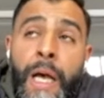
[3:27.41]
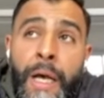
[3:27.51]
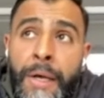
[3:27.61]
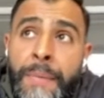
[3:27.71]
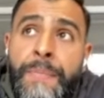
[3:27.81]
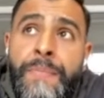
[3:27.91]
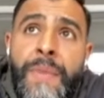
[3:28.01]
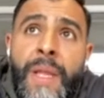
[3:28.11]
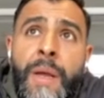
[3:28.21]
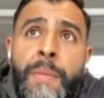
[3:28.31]

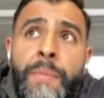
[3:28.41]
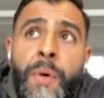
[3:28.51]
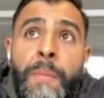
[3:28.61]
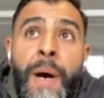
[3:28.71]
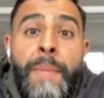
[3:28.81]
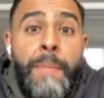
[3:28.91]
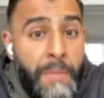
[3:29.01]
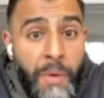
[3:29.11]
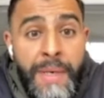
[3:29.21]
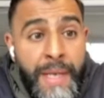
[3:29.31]
But my
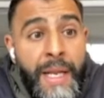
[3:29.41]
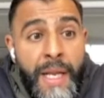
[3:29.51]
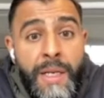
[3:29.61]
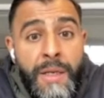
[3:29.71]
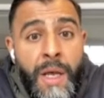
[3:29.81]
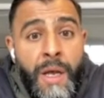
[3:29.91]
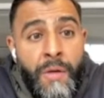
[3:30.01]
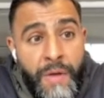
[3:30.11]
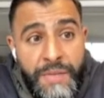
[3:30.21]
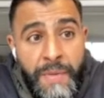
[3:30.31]
mum and dad had a
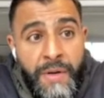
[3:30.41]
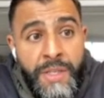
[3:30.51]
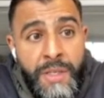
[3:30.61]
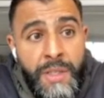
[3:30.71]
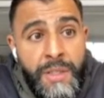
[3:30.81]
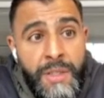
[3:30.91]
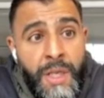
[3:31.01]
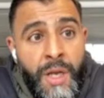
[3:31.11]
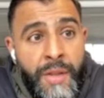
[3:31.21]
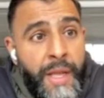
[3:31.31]
arranged marriage,
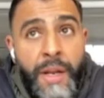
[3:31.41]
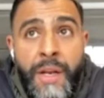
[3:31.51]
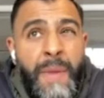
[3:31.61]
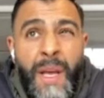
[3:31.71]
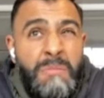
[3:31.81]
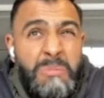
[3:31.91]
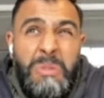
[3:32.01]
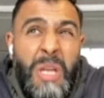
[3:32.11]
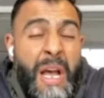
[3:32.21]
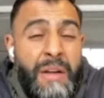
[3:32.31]
so they'd only met
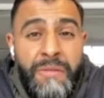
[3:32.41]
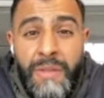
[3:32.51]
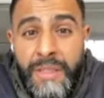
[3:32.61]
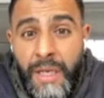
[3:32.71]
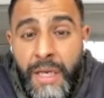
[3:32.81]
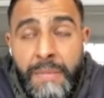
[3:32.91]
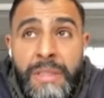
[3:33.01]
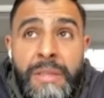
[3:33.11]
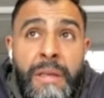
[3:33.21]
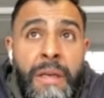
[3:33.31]
a handful of
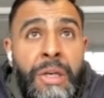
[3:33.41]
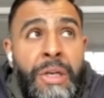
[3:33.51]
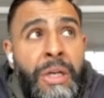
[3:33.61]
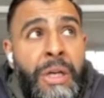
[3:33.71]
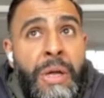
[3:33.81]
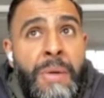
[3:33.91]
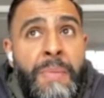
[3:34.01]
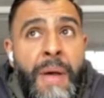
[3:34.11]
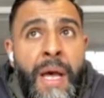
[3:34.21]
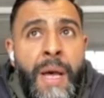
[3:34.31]
times.
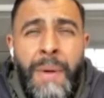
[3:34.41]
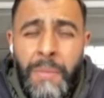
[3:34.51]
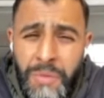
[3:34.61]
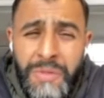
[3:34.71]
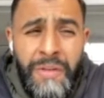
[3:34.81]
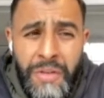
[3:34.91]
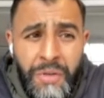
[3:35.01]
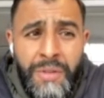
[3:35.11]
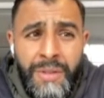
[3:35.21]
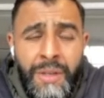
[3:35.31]
And my mum was very
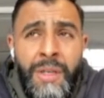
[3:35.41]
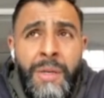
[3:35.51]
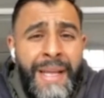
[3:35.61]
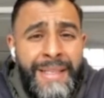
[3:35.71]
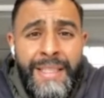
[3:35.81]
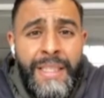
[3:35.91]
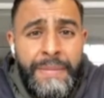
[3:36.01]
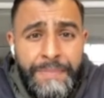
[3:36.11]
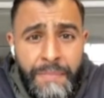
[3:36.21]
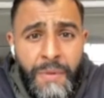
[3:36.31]
young,
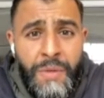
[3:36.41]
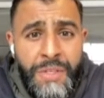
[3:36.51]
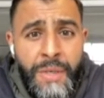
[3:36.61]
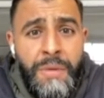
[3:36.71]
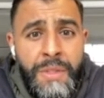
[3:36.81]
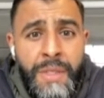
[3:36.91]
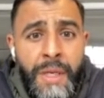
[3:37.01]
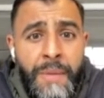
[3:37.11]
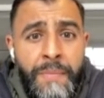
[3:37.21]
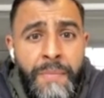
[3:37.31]
18. When she was,
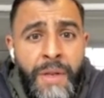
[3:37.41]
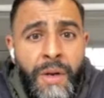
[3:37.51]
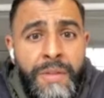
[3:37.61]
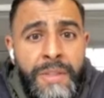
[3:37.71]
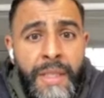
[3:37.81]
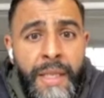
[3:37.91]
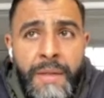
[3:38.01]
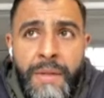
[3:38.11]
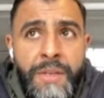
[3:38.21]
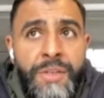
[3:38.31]

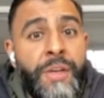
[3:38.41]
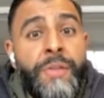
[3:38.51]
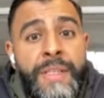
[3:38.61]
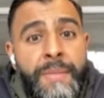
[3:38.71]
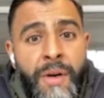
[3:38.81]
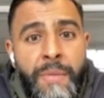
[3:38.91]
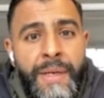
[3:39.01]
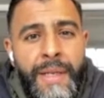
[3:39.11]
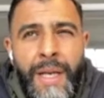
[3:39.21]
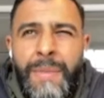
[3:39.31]
obviously she agreed to marry my
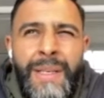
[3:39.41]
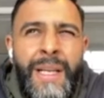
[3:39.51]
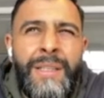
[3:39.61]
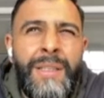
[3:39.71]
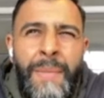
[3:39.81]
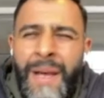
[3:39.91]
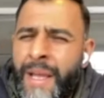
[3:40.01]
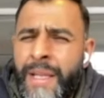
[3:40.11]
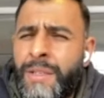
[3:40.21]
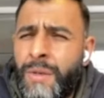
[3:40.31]
dad. My dad's about
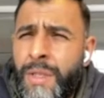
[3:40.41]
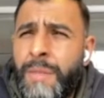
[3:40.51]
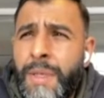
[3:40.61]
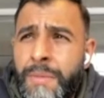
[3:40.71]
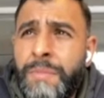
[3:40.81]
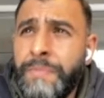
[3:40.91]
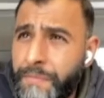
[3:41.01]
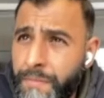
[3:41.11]
8 years older than my mum.